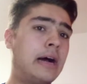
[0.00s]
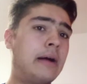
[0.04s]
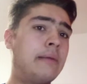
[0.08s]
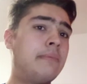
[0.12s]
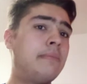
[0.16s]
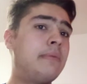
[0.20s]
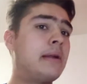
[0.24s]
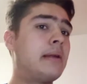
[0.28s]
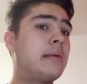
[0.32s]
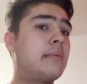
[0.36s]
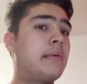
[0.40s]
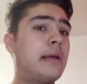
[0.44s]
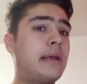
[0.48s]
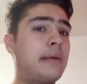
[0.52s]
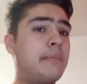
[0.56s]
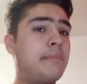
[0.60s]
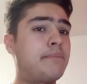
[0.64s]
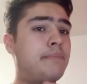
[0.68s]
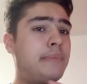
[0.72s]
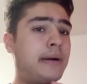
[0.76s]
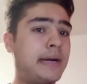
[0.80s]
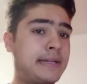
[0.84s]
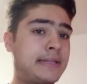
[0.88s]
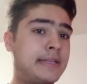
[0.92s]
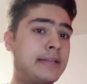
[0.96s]
a very
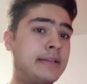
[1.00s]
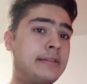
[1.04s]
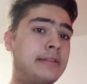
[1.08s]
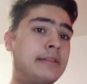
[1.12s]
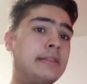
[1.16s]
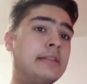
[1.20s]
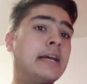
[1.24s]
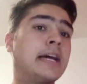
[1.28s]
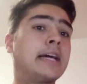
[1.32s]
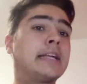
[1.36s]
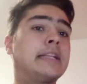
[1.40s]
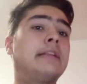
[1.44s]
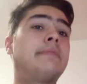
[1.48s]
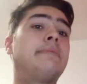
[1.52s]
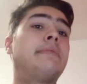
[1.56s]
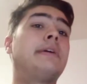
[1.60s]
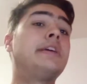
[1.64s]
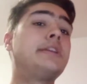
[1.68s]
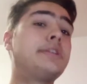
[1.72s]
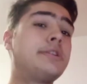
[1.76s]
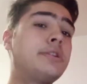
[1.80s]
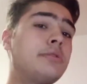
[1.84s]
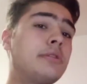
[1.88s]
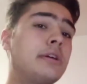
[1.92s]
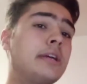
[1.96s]
impacted negative
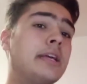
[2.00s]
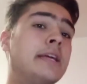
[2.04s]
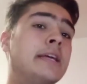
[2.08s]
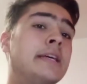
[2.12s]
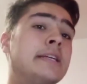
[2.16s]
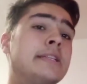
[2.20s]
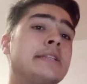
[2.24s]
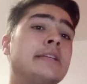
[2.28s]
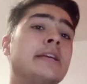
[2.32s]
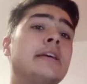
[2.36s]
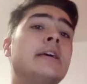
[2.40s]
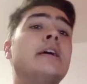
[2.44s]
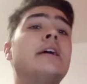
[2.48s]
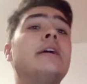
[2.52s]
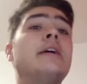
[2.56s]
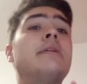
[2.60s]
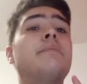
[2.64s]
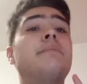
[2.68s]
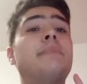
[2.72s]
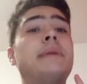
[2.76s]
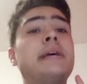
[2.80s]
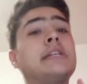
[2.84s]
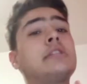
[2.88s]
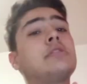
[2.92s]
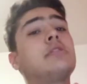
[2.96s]
issue is
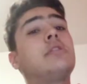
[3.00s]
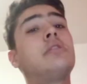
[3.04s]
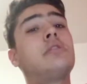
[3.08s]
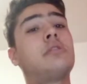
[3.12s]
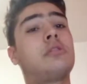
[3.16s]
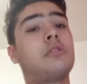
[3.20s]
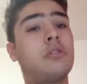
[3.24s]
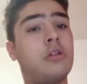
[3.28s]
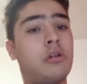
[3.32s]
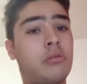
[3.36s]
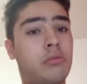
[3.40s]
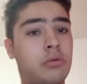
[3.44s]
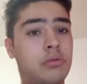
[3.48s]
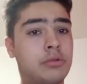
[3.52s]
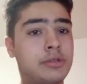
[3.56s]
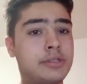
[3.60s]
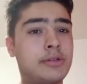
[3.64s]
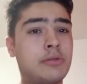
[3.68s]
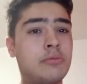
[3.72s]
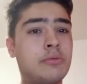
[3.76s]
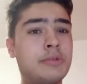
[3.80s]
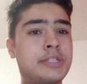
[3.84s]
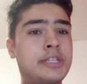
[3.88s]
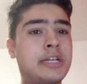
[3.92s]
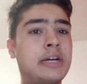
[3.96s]
based on corals,
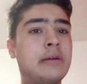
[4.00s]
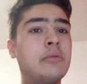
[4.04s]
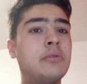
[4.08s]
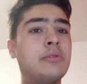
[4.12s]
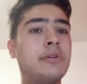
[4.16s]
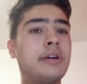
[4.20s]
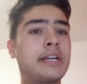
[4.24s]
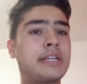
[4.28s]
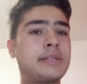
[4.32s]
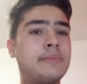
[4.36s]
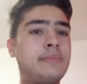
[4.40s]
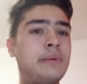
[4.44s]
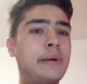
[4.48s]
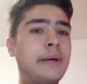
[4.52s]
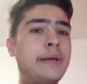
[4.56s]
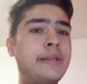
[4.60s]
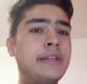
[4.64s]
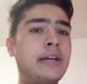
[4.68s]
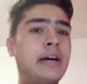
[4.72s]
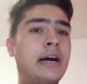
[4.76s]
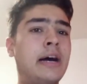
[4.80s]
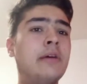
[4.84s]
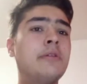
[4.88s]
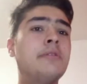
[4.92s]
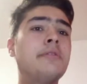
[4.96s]
which I will explain
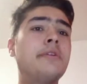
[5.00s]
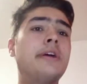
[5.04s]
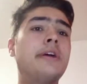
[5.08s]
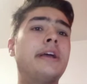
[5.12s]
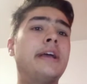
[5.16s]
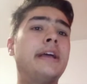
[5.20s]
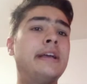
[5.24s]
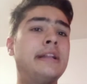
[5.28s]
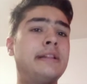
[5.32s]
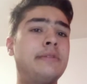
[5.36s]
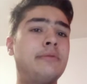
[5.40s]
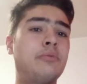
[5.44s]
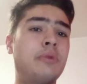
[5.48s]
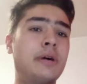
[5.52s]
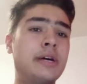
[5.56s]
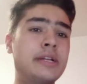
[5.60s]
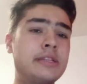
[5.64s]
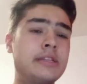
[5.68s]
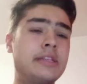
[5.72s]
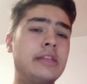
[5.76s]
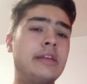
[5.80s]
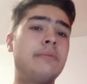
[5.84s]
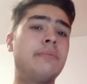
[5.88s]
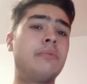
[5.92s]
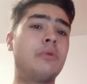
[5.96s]
how it
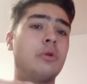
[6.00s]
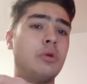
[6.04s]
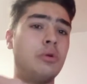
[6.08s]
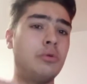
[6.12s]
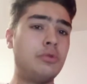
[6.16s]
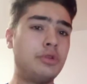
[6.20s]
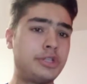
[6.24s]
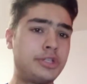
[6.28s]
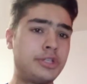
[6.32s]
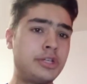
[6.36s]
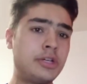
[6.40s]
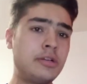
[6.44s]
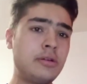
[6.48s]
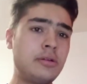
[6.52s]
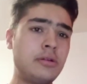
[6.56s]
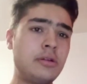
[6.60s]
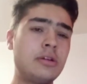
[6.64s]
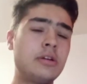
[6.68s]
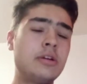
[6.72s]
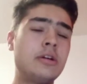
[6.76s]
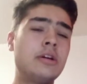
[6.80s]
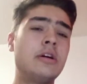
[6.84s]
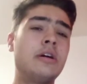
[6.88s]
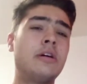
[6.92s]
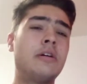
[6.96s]
went, the evolution